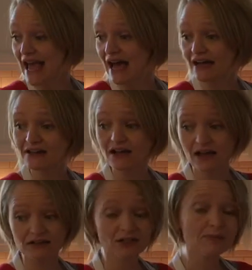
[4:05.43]
add
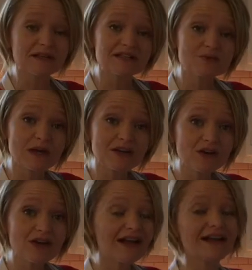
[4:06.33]
a little bit of
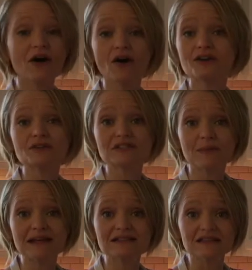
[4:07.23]
sweetener and all your
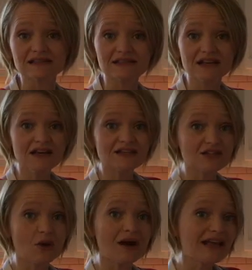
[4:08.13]
spices.
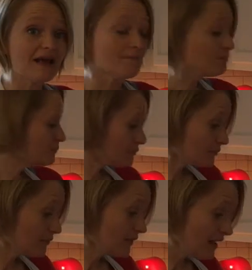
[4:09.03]
So again,
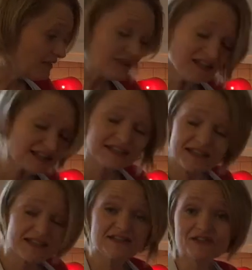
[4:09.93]
this
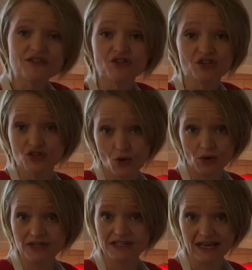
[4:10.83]
is to
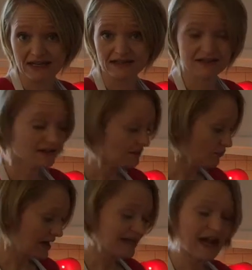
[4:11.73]
your taste.
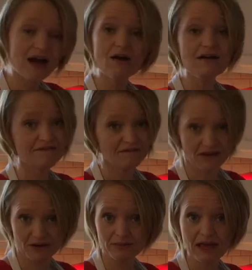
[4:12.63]
Right now,
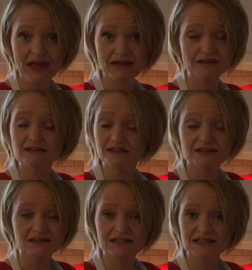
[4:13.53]
very bland,
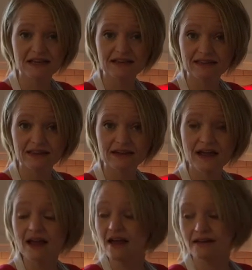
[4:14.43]
doesn't taste like anything,
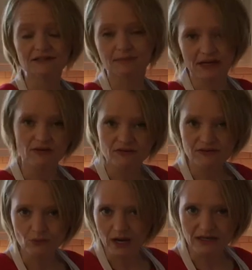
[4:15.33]
tomatoes
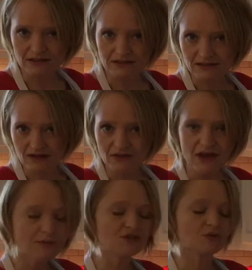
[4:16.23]
and wine and stuff,
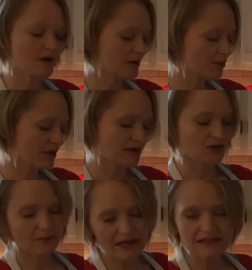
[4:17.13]
but you want to put in
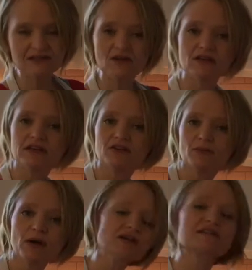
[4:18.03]
your basil and your
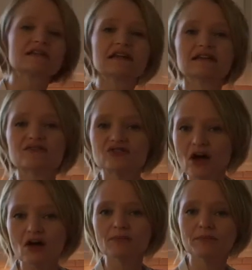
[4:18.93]
parsley and
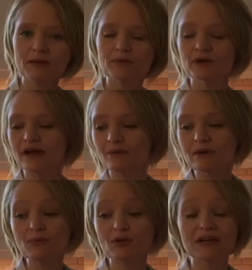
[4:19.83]
salt, pepper, and we
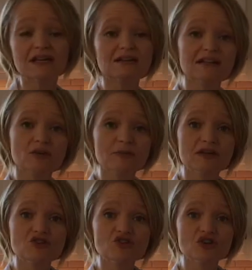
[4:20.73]
put in a little bit
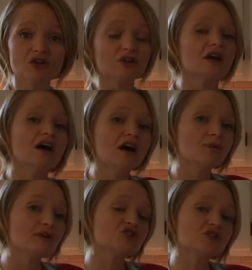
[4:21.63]
of sugar.
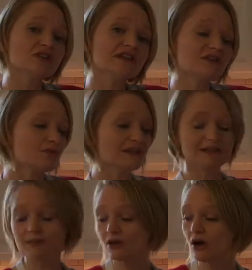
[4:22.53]
Originally, the
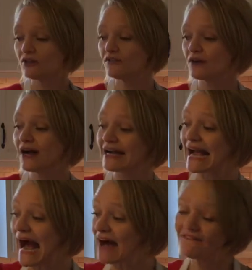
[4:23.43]
recipe called for
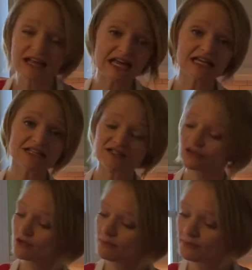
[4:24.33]
agave
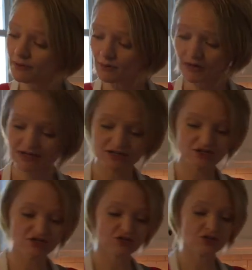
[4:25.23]
syrup, but we're gonna
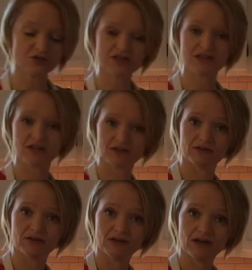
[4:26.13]
just use
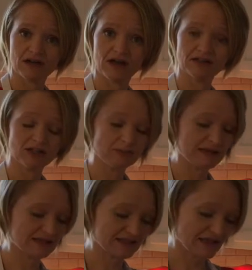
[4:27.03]
a little bit
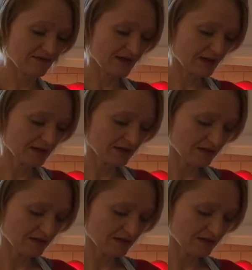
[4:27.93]
of stevia.